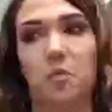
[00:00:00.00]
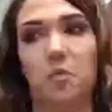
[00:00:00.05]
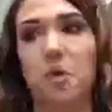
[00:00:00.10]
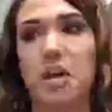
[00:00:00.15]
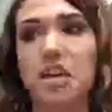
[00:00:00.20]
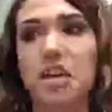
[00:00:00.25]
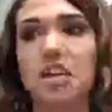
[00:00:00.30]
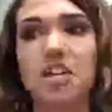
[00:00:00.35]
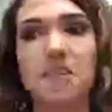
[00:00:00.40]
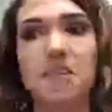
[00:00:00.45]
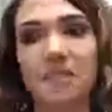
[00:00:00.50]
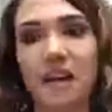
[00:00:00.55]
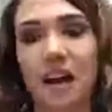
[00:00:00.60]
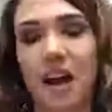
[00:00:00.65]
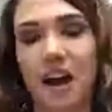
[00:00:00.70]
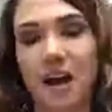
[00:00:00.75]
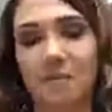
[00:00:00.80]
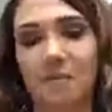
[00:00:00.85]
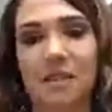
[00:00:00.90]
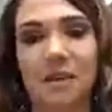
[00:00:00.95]
a week,
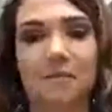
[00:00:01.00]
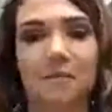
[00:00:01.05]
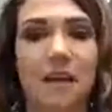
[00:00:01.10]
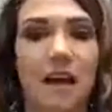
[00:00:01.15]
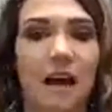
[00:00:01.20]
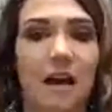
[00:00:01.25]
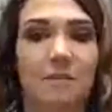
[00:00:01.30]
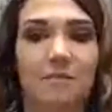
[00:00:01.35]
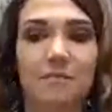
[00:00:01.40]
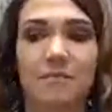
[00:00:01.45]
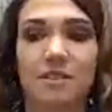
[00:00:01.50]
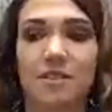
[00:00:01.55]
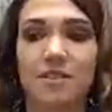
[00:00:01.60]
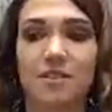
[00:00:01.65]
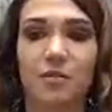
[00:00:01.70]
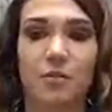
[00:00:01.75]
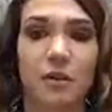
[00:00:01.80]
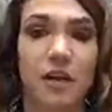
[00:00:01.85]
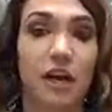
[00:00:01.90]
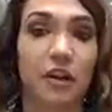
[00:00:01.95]

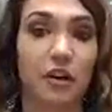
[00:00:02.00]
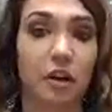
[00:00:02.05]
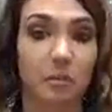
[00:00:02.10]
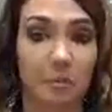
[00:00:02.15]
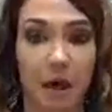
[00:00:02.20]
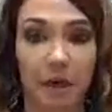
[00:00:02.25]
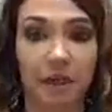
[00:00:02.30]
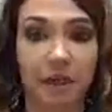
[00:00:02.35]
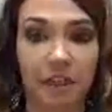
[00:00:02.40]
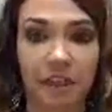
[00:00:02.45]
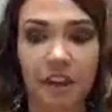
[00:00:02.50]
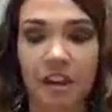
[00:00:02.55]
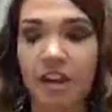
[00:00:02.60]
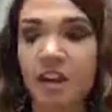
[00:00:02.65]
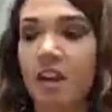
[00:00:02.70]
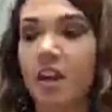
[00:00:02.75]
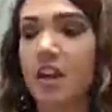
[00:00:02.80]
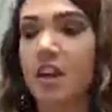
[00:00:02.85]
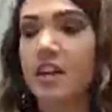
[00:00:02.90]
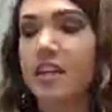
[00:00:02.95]
sometimes 300 a month.
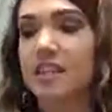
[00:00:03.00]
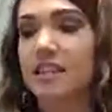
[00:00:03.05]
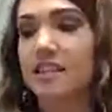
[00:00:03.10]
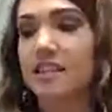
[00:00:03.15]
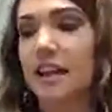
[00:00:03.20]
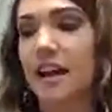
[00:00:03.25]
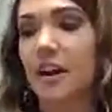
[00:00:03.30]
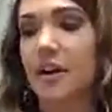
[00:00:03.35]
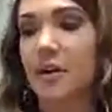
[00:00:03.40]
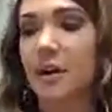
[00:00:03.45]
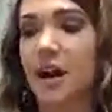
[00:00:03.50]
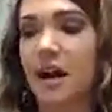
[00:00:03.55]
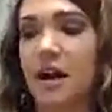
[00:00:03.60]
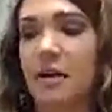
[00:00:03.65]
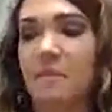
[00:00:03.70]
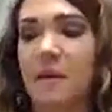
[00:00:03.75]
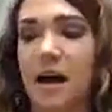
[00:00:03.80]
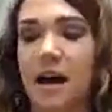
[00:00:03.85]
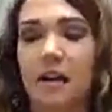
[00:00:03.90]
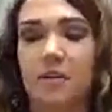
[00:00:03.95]
Ooh. So
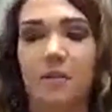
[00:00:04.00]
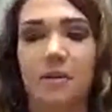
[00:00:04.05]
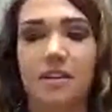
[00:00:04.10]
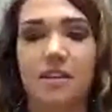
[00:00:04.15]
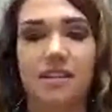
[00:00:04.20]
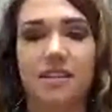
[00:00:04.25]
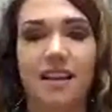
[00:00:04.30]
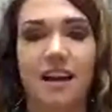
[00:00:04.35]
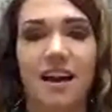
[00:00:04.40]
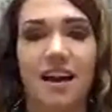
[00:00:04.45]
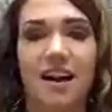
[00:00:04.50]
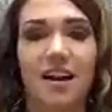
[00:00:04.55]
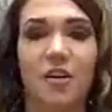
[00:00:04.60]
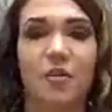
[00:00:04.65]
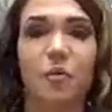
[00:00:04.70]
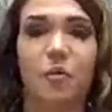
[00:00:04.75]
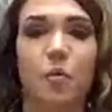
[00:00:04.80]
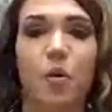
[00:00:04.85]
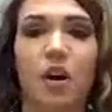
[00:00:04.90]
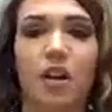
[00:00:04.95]
I
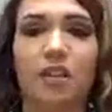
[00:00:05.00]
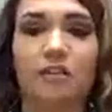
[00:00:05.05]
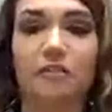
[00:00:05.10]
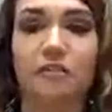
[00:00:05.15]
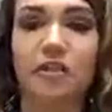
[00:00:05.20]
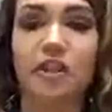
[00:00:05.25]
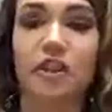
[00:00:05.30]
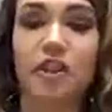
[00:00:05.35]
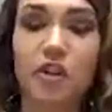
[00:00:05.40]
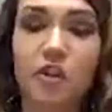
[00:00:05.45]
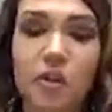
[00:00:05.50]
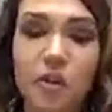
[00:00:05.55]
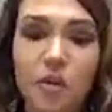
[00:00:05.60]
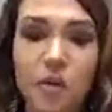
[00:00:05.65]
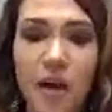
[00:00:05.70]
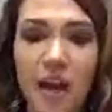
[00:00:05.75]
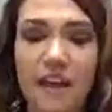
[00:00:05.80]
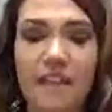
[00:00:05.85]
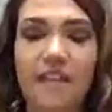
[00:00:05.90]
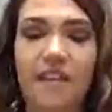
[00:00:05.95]
was one of
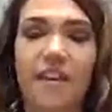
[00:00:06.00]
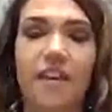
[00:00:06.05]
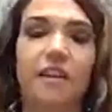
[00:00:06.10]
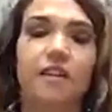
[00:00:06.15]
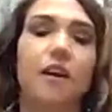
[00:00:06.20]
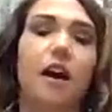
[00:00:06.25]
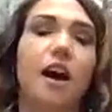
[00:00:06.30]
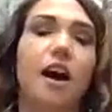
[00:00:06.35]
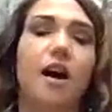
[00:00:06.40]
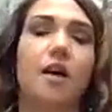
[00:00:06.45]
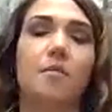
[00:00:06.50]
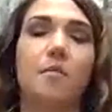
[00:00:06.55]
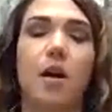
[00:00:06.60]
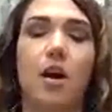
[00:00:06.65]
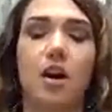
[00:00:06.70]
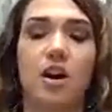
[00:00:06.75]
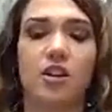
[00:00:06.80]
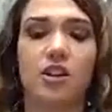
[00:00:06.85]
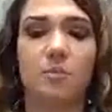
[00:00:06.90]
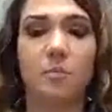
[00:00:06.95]
two, and then
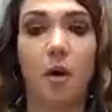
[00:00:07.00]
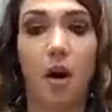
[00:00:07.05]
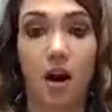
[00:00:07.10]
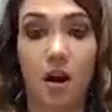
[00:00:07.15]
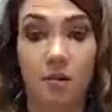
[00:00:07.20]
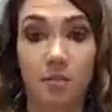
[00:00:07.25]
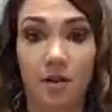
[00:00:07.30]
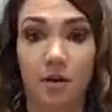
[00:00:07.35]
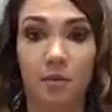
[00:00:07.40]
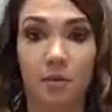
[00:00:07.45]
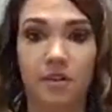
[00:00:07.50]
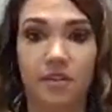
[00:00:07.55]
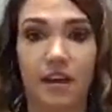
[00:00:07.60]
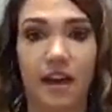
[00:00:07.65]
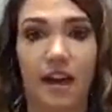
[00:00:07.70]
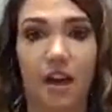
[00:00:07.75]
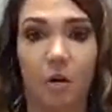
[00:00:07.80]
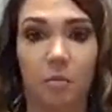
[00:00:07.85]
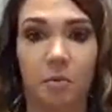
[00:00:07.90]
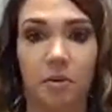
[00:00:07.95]
our department, with
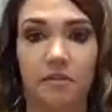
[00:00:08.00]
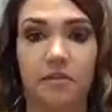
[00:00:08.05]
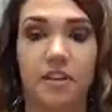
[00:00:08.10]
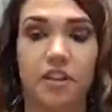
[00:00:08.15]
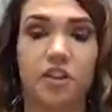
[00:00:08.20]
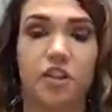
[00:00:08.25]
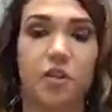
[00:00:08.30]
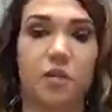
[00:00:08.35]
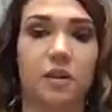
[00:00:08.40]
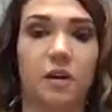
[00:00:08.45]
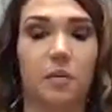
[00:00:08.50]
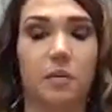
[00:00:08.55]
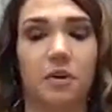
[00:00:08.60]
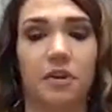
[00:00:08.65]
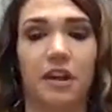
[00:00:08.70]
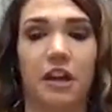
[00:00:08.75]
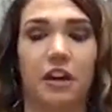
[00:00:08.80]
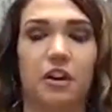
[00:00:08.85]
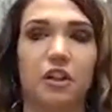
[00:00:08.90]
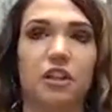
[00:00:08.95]
the help of the two that
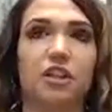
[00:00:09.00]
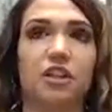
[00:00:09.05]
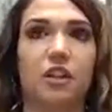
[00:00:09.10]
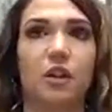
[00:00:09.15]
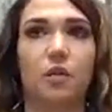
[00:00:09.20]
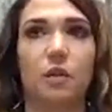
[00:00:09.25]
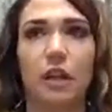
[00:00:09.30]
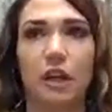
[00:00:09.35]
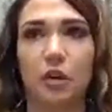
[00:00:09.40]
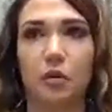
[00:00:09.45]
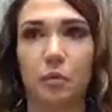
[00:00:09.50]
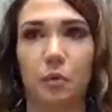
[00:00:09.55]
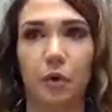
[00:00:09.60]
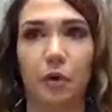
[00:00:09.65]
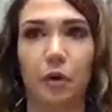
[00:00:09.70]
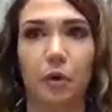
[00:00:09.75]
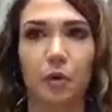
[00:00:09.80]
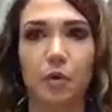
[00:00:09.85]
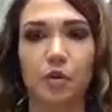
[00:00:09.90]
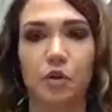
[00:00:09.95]
were there, slowly
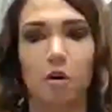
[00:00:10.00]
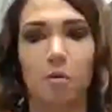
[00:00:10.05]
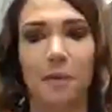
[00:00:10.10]
grew